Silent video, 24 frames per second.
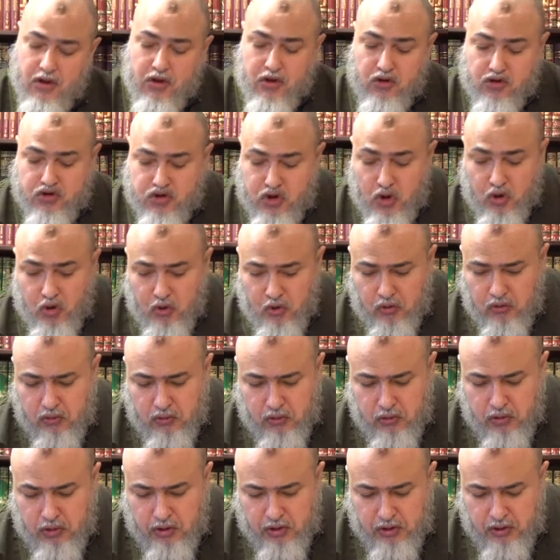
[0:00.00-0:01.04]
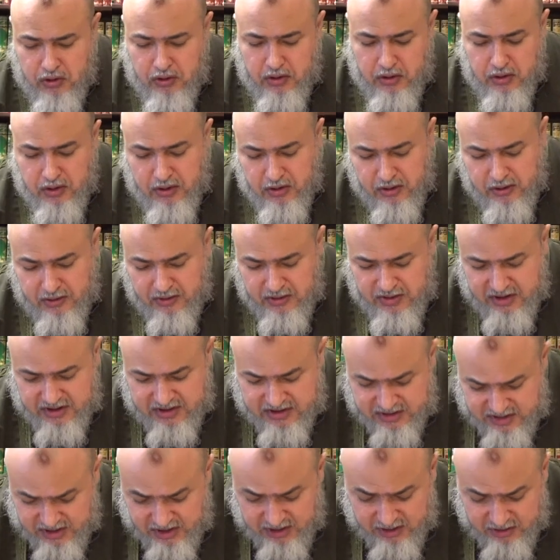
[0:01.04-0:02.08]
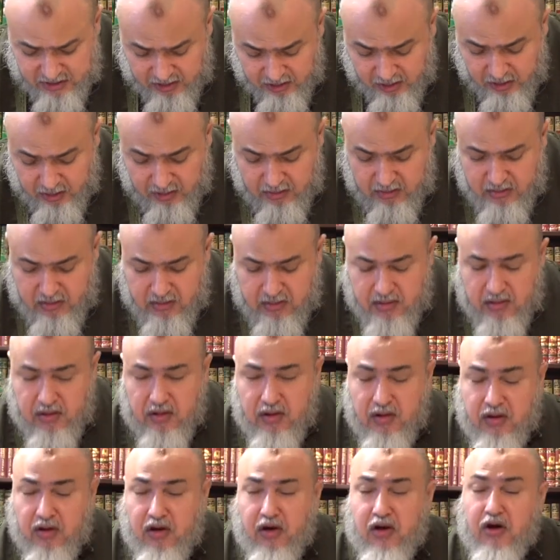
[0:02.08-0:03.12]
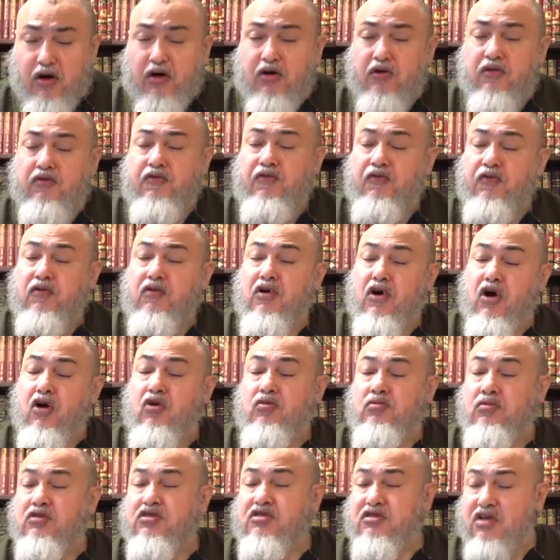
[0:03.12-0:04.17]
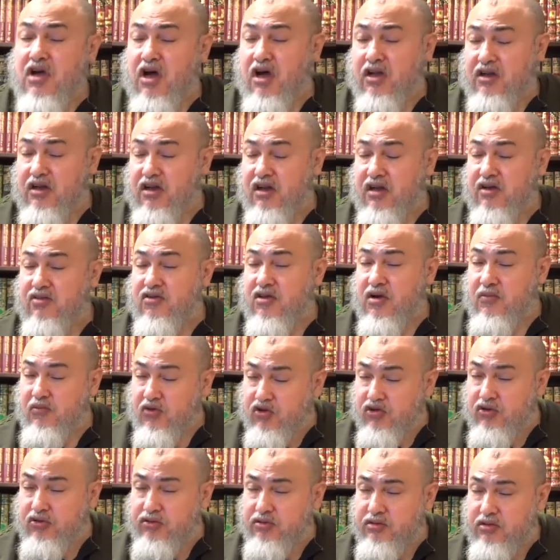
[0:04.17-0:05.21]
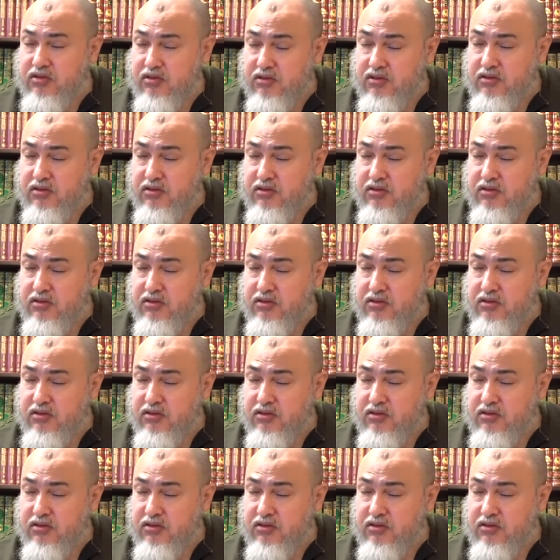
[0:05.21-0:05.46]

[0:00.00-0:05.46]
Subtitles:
So, the sin of Qawm Salih, Thamud,